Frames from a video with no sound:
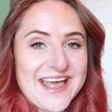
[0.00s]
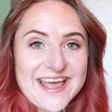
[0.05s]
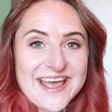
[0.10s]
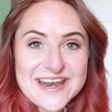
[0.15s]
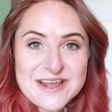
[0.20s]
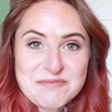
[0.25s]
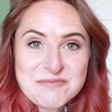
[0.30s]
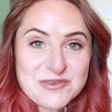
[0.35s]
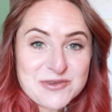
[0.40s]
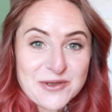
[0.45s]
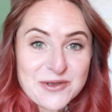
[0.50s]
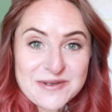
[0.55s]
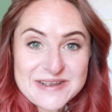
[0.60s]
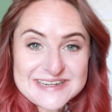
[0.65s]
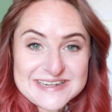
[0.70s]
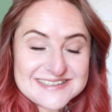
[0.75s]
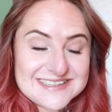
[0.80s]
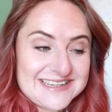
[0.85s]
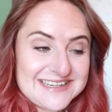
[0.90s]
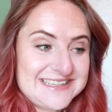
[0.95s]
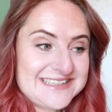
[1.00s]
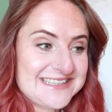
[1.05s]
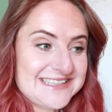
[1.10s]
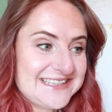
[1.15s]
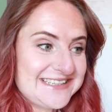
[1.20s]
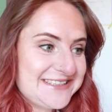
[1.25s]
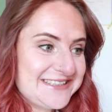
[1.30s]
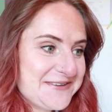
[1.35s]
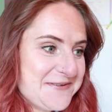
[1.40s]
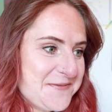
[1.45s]
and I'm so
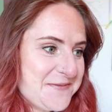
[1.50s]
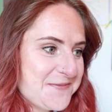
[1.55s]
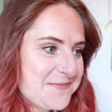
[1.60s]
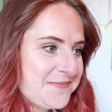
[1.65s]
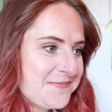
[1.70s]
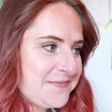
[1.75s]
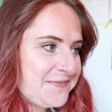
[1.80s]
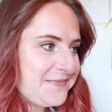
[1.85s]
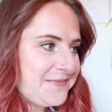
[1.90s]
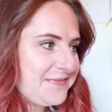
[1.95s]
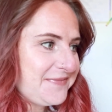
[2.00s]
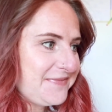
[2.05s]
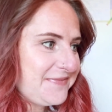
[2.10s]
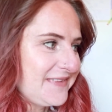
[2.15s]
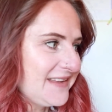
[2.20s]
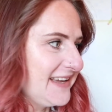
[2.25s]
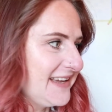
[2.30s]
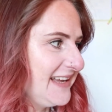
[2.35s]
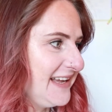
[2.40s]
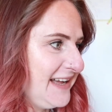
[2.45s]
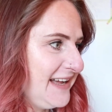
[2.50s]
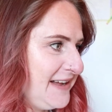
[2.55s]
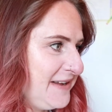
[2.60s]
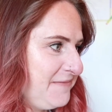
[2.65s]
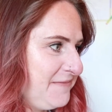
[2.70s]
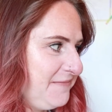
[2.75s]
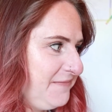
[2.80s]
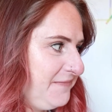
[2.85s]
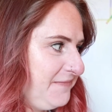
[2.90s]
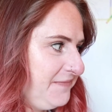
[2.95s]
excited.
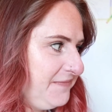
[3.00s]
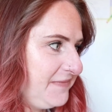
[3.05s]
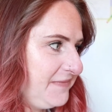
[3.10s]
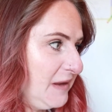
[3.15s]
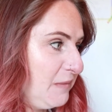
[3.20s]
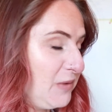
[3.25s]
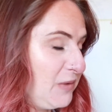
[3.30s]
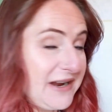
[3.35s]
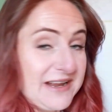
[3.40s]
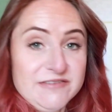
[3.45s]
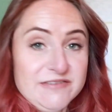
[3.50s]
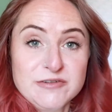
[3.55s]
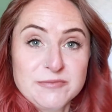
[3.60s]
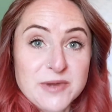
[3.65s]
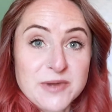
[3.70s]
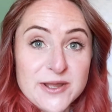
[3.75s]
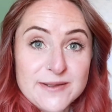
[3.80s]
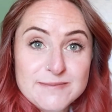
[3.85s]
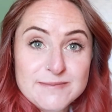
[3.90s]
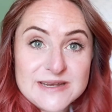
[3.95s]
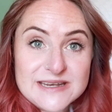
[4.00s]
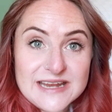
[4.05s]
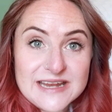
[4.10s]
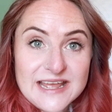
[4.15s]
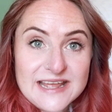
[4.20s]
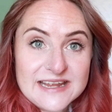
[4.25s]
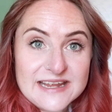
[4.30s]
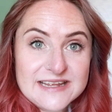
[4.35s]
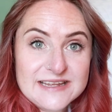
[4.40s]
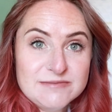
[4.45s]
I'm working from home
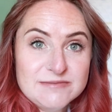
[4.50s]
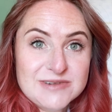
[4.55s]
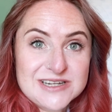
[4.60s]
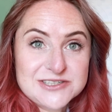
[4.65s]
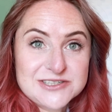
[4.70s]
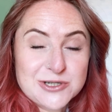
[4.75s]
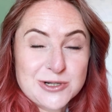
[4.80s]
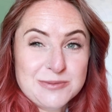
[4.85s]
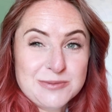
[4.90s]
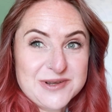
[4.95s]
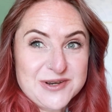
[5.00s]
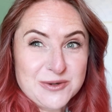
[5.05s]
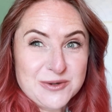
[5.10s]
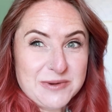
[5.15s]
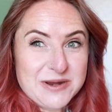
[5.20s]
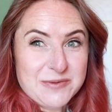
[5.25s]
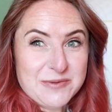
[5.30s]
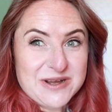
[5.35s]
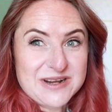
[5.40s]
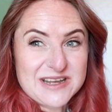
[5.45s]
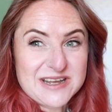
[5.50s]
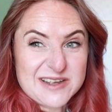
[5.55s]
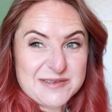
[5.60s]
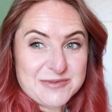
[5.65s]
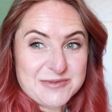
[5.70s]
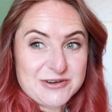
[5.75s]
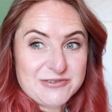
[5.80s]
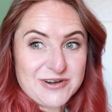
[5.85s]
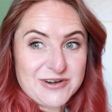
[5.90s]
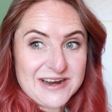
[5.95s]
today in my job. I normally work at
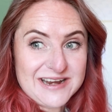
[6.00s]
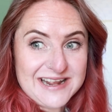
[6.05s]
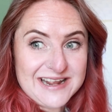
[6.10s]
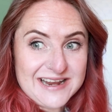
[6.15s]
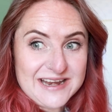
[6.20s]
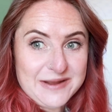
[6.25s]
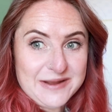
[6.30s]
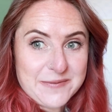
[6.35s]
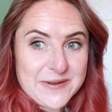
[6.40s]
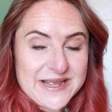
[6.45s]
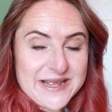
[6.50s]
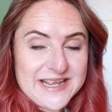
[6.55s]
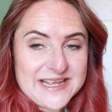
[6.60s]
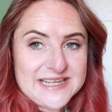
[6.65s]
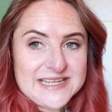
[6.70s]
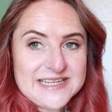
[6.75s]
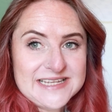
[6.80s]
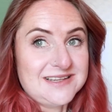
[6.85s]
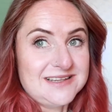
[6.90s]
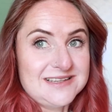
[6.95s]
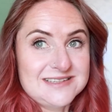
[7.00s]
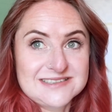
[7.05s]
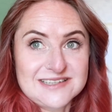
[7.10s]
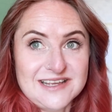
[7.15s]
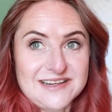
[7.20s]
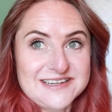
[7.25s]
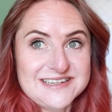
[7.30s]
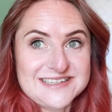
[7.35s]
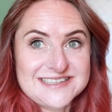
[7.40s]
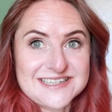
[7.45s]
home on a Friday anyway. The
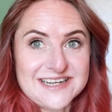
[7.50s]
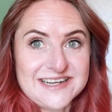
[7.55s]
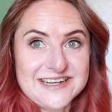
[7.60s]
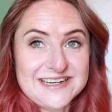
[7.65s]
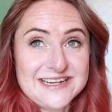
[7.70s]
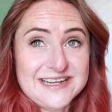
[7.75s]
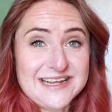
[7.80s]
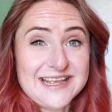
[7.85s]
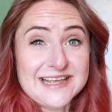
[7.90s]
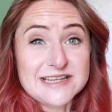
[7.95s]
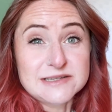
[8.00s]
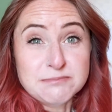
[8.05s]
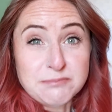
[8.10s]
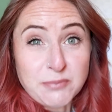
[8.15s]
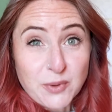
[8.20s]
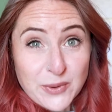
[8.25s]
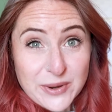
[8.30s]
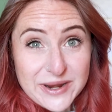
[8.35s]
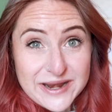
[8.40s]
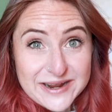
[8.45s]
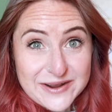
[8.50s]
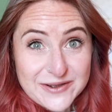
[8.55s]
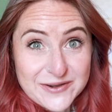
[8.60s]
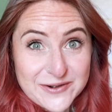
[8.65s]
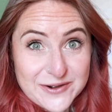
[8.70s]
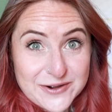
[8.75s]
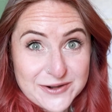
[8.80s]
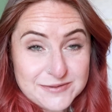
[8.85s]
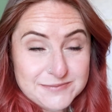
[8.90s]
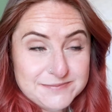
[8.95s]
sun is shining, it's boiling
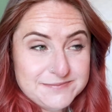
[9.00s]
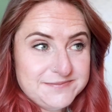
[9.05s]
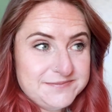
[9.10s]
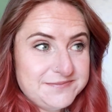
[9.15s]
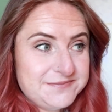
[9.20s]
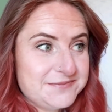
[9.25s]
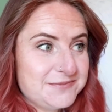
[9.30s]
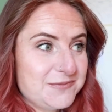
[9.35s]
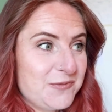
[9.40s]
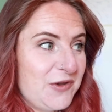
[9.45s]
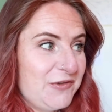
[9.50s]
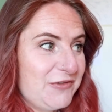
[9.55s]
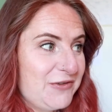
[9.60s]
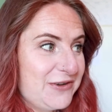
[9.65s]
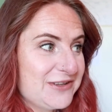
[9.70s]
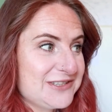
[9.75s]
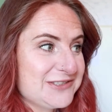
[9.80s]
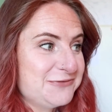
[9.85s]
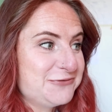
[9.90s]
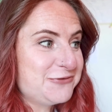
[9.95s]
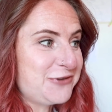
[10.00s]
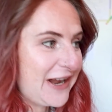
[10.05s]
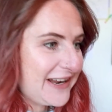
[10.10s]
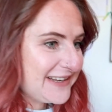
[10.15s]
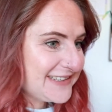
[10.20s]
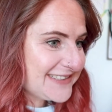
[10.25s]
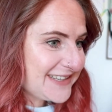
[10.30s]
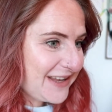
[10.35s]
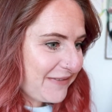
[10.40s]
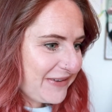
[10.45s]
hot. We've got some
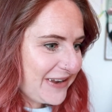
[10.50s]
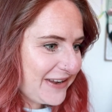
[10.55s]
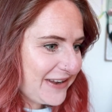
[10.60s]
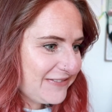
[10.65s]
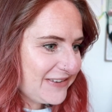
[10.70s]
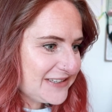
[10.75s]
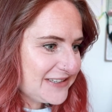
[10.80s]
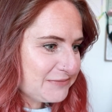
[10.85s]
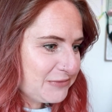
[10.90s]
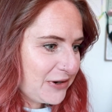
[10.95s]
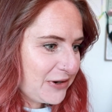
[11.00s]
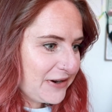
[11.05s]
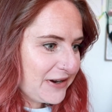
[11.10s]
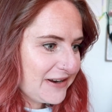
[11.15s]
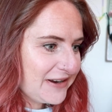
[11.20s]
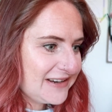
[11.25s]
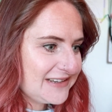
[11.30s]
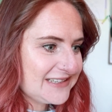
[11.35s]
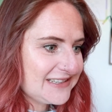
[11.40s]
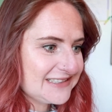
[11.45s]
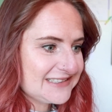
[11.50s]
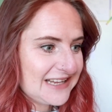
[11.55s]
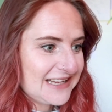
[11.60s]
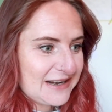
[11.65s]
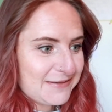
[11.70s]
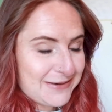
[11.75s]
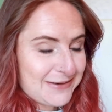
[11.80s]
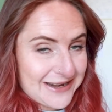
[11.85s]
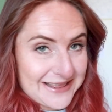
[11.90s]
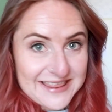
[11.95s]
friends coming over tomorrow to
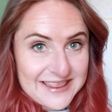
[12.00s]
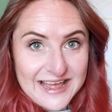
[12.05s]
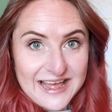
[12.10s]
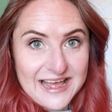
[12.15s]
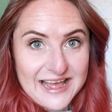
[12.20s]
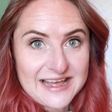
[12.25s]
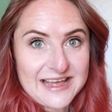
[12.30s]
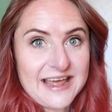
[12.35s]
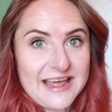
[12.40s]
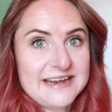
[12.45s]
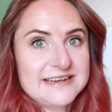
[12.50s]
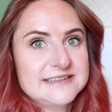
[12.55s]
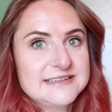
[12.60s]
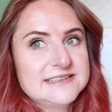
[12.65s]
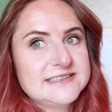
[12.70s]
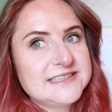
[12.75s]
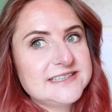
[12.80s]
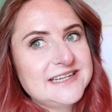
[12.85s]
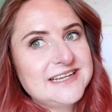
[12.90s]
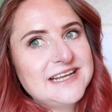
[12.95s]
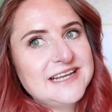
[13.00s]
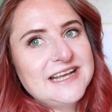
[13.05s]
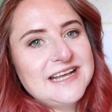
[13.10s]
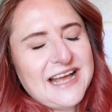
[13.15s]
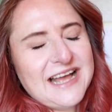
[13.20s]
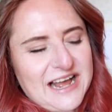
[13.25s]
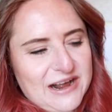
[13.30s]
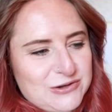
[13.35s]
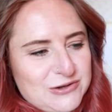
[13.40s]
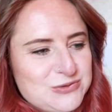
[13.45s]
celebrate that, and
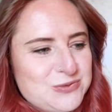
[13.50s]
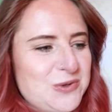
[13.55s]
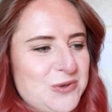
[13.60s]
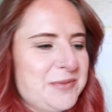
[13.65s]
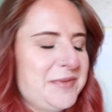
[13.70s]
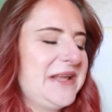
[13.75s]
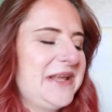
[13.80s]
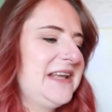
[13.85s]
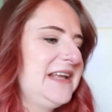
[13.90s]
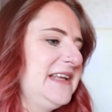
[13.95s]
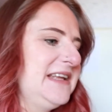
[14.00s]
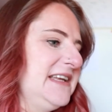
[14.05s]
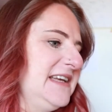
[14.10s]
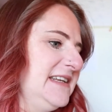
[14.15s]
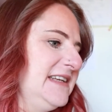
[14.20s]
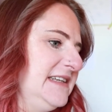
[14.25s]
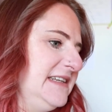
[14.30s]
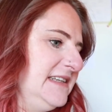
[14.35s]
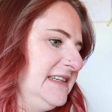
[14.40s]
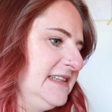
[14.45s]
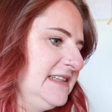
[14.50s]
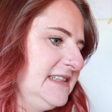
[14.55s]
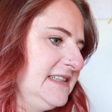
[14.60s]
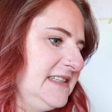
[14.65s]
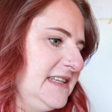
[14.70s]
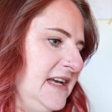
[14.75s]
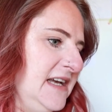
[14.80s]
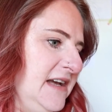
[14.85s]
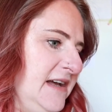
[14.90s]
housewarming, and